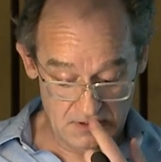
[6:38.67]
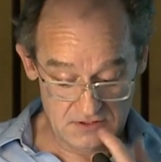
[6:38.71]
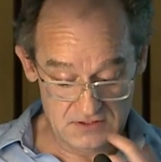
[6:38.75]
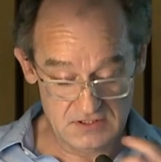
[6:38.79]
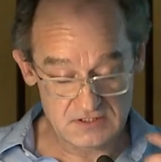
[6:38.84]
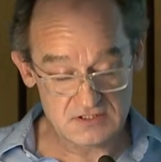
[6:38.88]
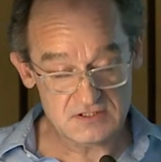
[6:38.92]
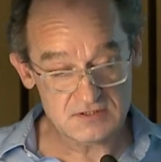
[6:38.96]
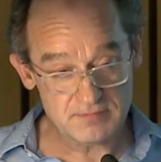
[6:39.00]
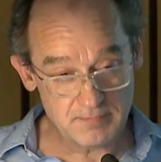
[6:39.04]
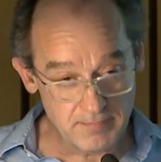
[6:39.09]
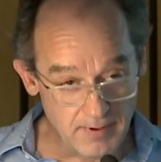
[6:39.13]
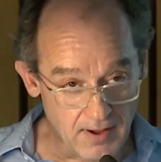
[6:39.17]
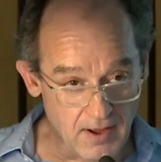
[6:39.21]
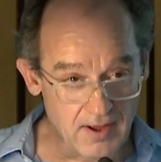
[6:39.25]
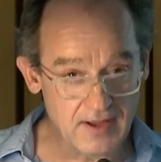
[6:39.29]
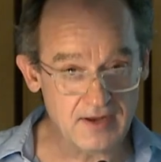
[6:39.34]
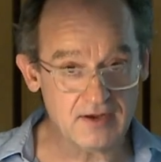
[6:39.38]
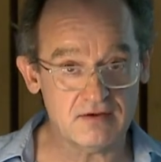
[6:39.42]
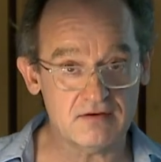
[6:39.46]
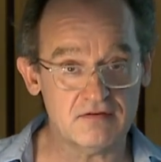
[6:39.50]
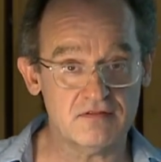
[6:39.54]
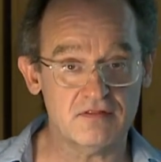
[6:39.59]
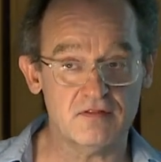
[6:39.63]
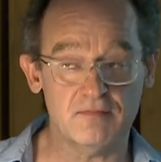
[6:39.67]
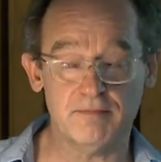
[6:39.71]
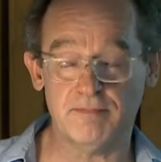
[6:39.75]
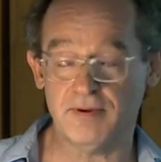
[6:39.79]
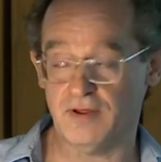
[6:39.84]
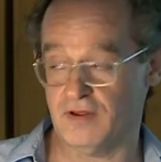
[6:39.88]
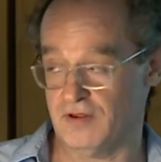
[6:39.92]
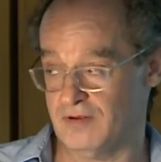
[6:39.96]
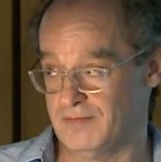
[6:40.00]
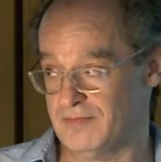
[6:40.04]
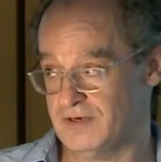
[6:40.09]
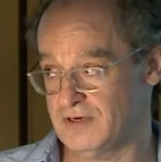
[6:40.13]
despite the
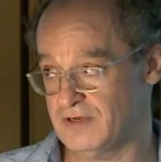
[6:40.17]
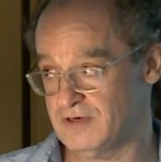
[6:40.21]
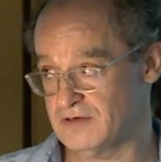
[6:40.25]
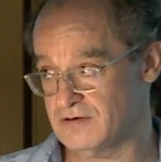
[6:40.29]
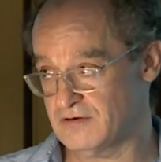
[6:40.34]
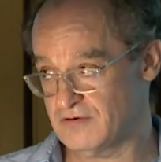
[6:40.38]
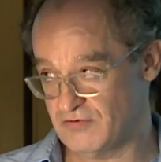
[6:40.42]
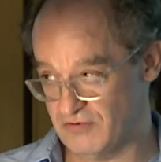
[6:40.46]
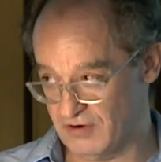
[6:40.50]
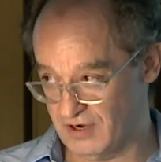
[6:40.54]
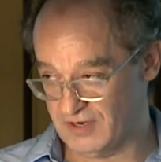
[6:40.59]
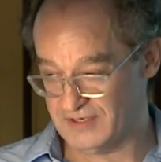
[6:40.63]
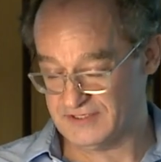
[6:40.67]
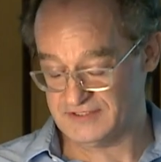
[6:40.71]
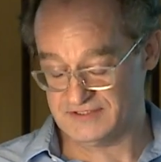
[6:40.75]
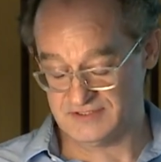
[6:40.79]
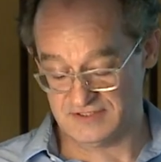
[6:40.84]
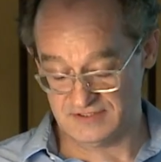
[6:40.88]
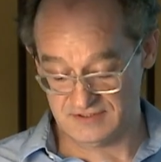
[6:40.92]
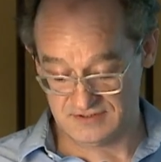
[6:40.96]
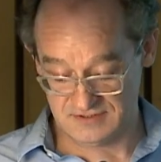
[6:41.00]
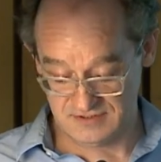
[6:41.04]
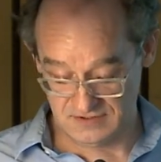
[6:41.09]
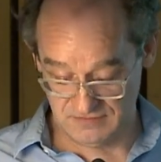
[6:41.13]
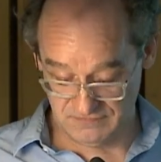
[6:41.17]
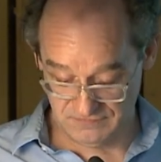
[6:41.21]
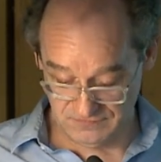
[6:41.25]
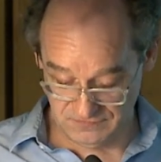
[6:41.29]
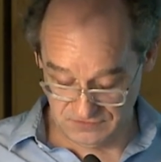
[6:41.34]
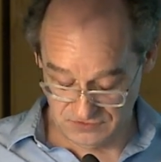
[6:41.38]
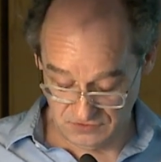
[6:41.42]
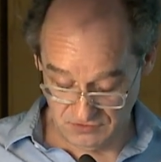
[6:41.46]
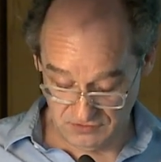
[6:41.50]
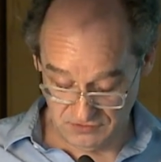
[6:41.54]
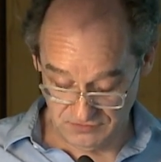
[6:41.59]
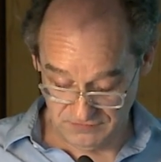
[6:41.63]
permanent crisis that
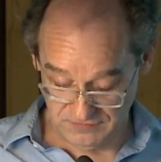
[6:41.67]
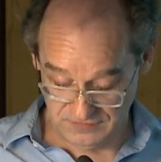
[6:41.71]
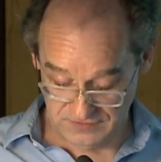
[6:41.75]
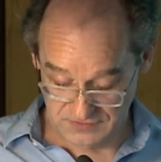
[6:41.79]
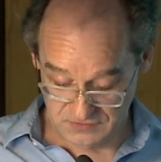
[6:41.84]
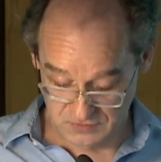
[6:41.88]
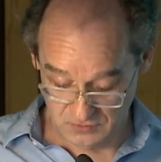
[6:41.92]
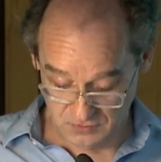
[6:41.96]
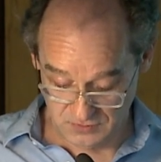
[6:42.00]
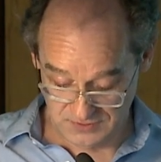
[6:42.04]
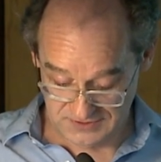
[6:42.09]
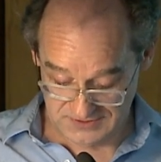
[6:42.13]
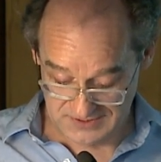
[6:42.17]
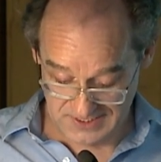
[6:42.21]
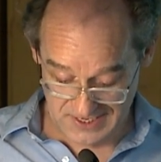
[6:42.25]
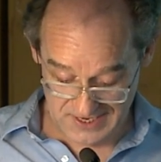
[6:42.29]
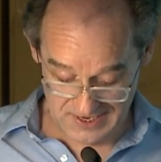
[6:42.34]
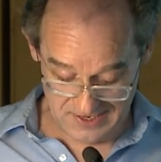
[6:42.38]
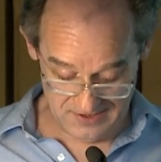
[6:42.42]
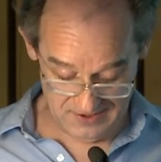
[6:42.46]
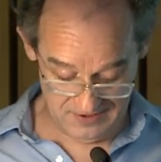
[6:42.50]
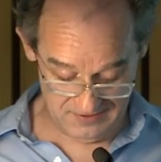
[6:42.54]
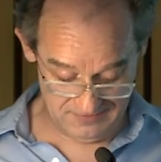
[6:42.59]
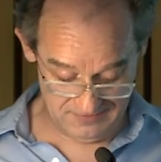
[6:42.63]
photography is always in.